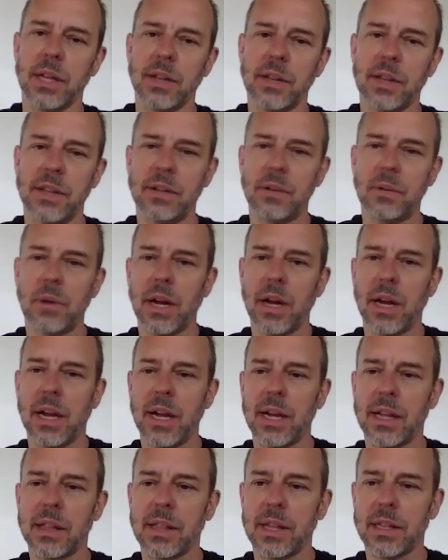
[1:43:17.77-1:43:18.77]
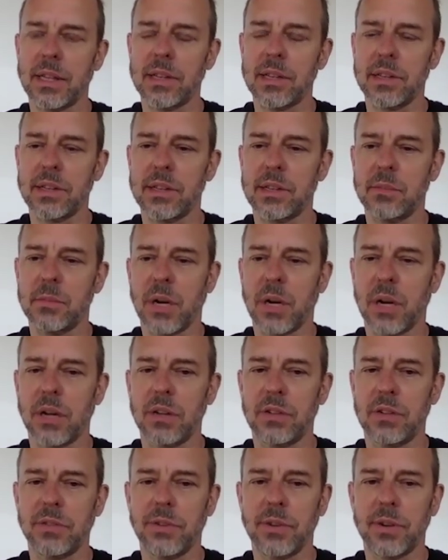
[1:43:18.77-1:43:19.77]
Either way, I think this is a
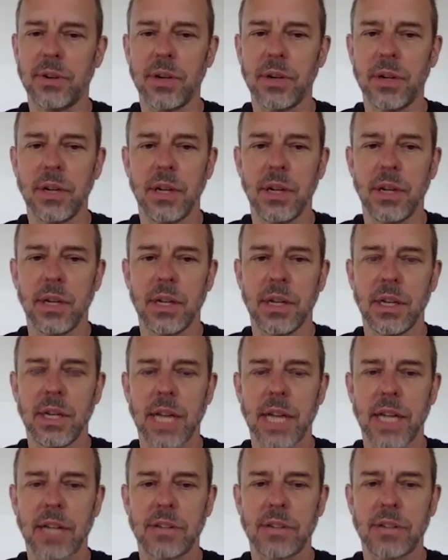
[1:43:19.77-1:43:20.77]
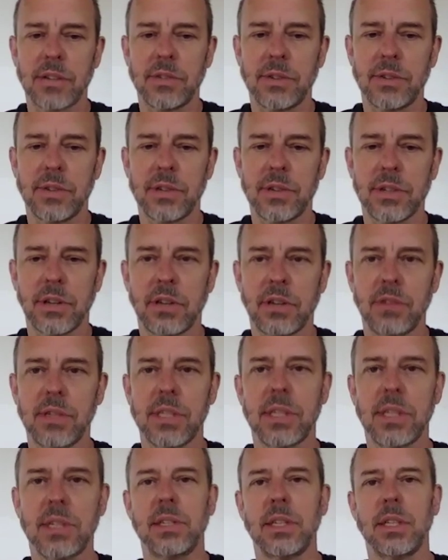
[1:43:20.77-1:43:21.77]
model for an answer for solving
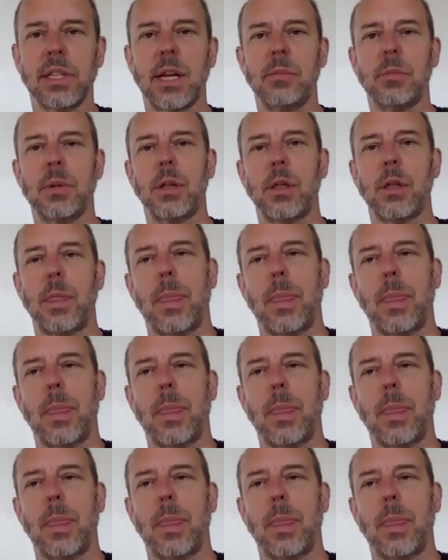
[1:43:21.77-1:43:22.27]
this dilemma.